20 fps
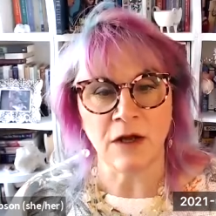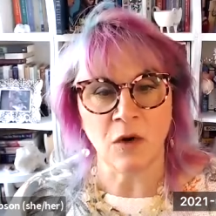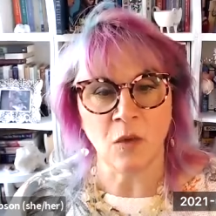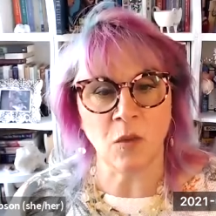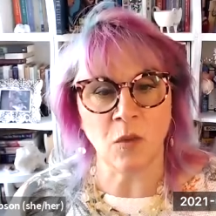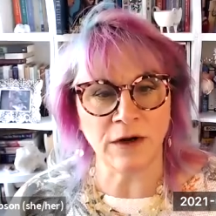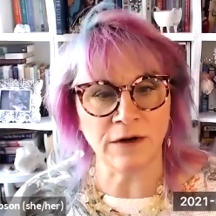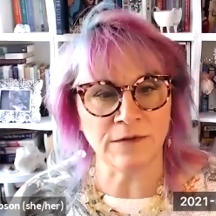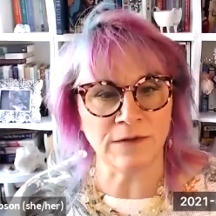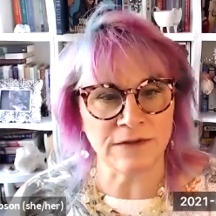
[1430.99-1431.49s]

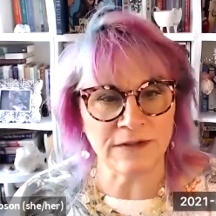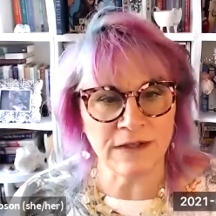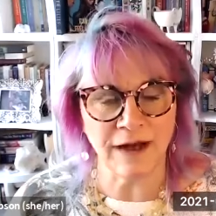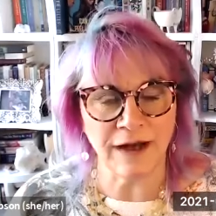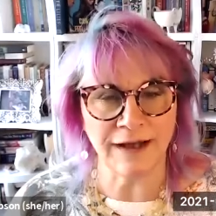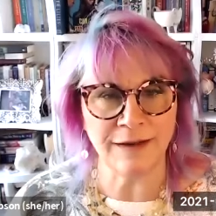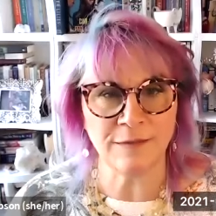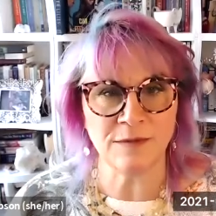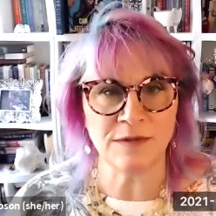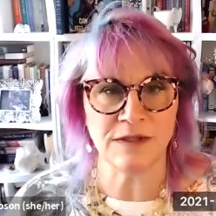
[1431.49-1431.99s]
What are the
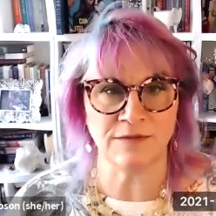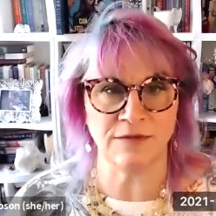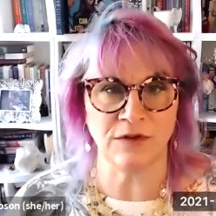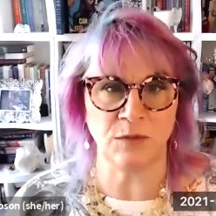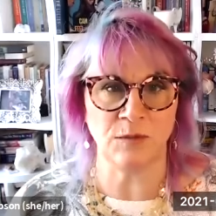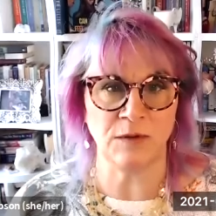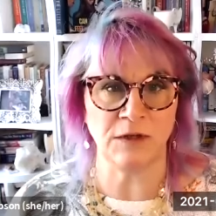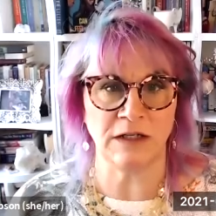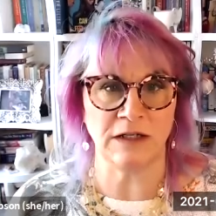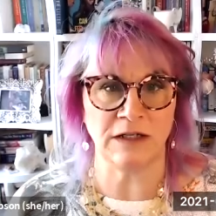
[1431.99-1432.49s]
types of
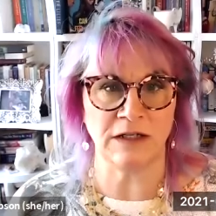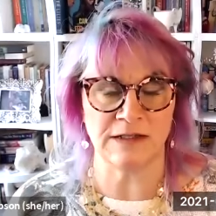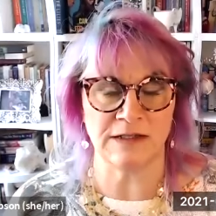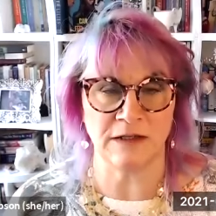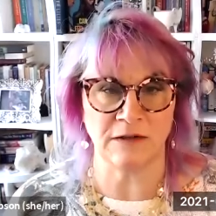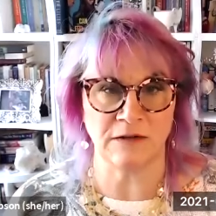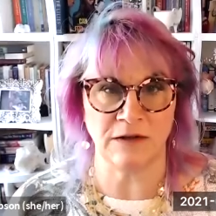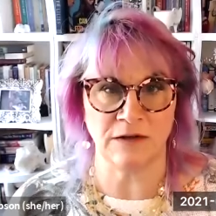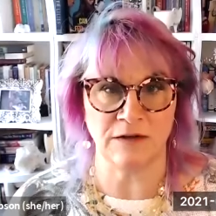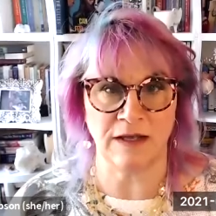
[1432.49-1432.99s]
communities
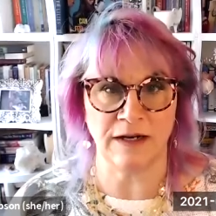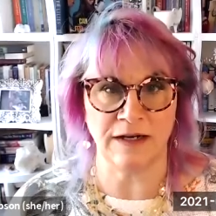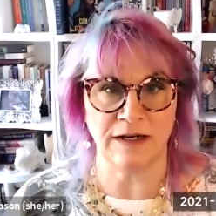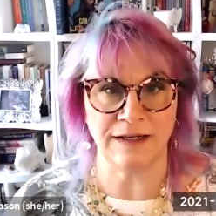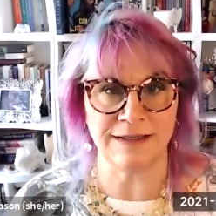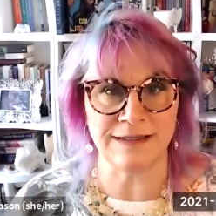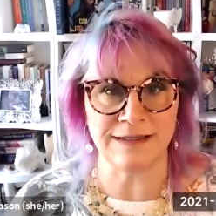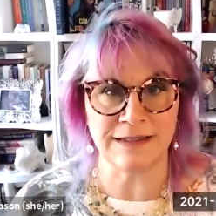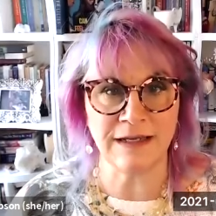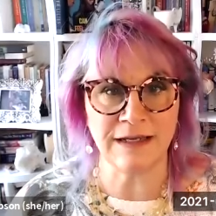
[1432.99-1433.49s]
out there that
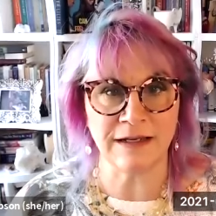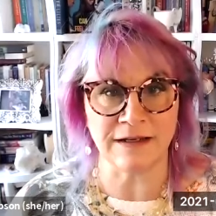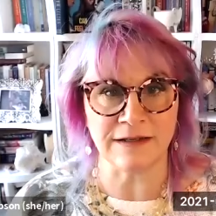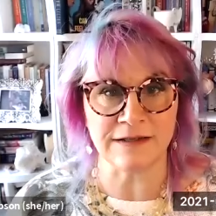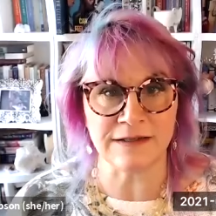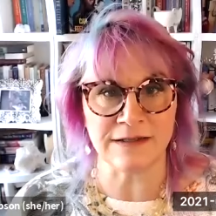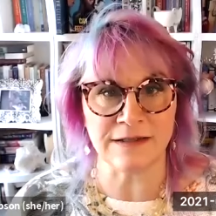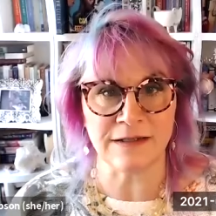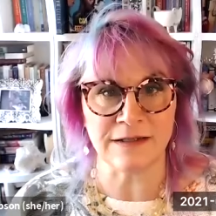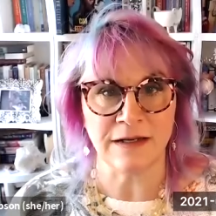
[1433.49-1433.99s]

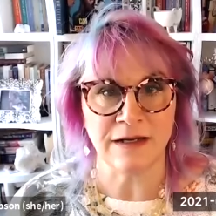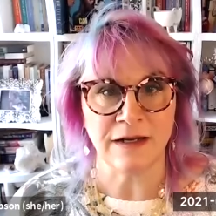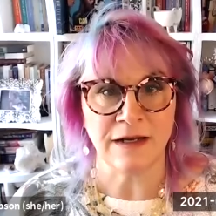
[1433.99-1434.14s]
exist?